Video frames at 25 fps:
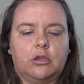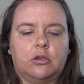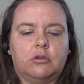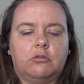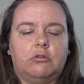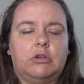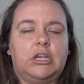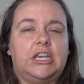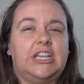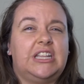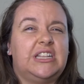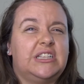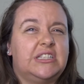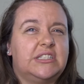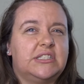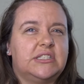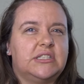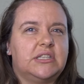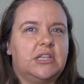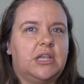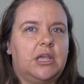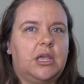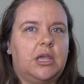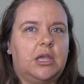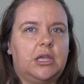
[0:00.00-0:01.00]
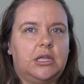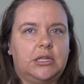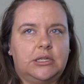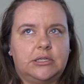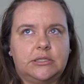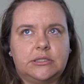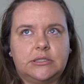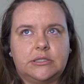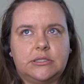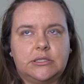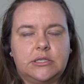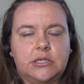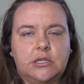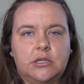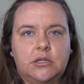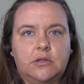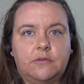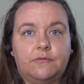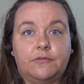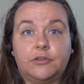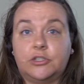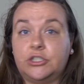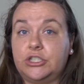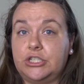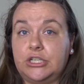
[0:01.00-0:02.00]
greens, and
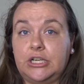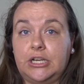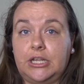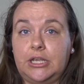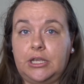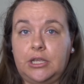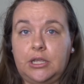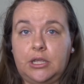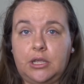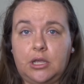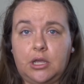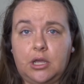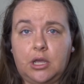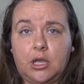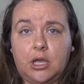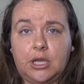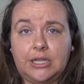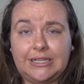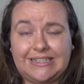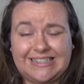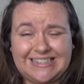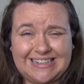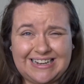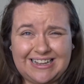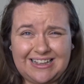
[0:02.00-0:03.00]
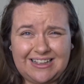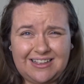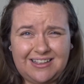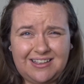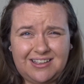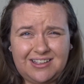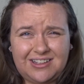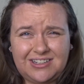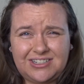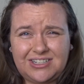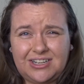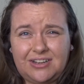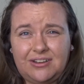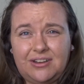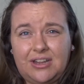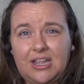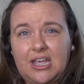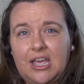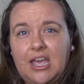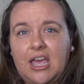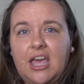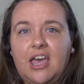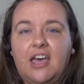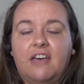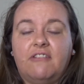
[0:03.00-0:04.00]
unfortunately I don't
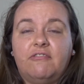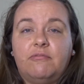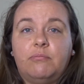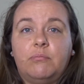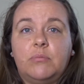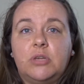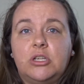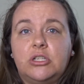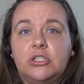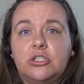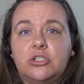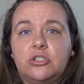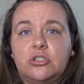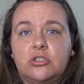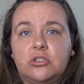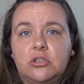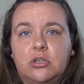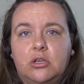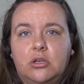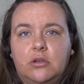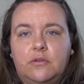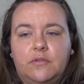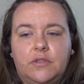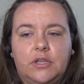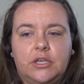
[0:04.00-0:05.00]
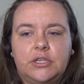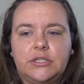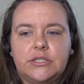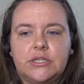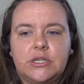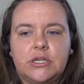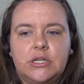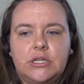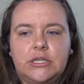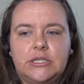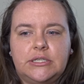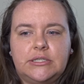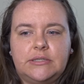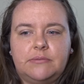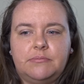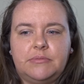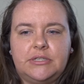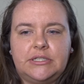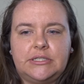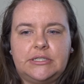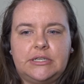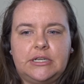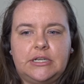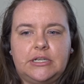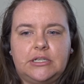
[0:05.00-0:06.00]
have much of those colours in my
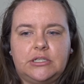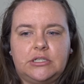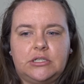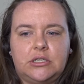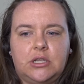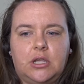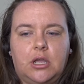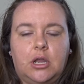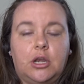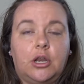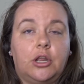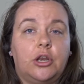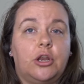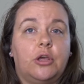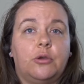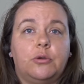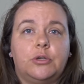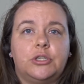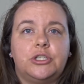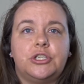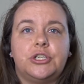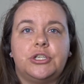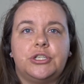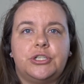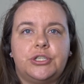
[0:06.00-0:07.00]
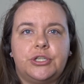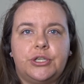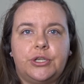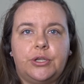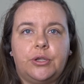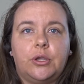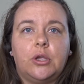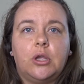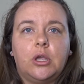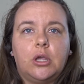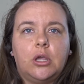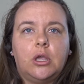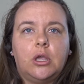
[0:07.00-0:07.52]
stash, and I know I should do.